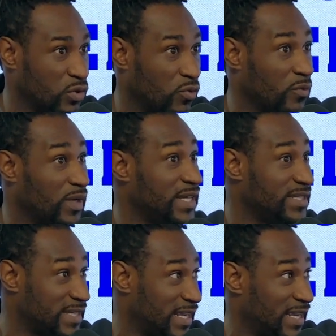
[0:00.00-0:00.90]
doing what
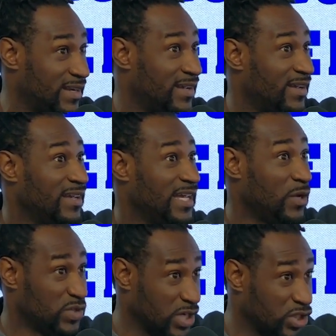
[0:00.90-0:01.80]
he said
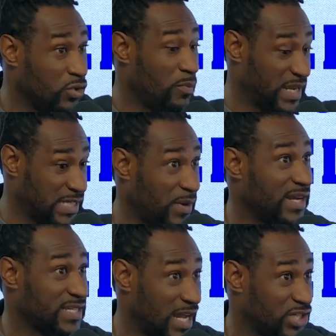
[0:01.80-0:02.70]
he was going to do based
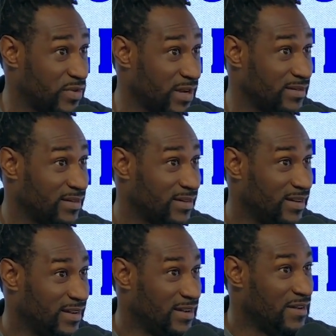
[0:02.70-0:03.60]
upon his contract,
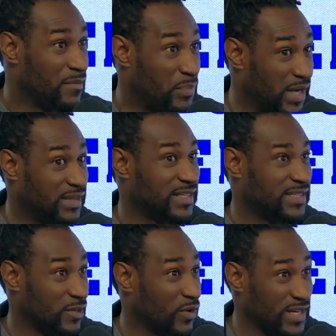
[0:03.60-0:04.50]
but the
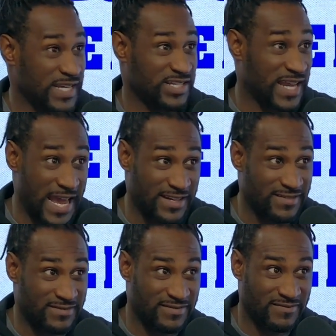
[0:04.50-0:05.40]
t- organization
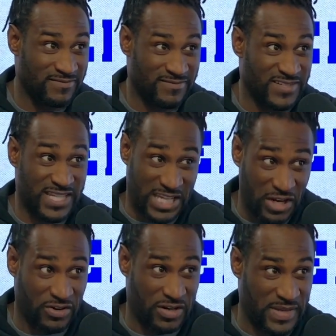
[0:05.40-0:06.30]
hadn't
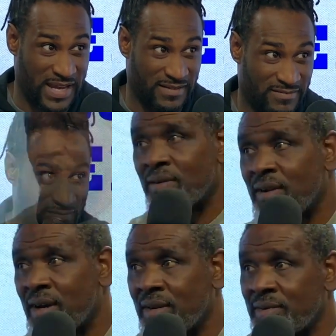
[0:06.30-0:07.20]
secured him yet.
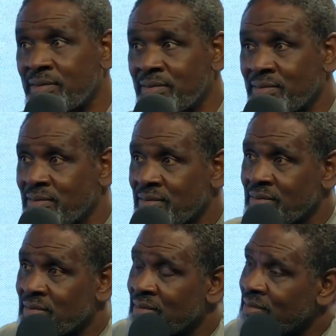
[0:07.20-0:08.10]
Right. We'll take care of you.
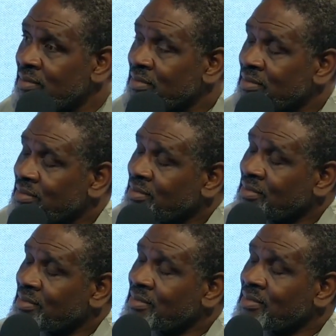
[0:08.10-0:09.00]
Just just keep doing what you're
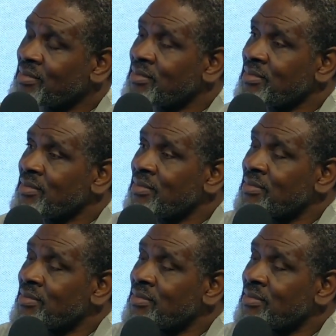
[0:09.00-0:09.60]
doing. We'll take care of you.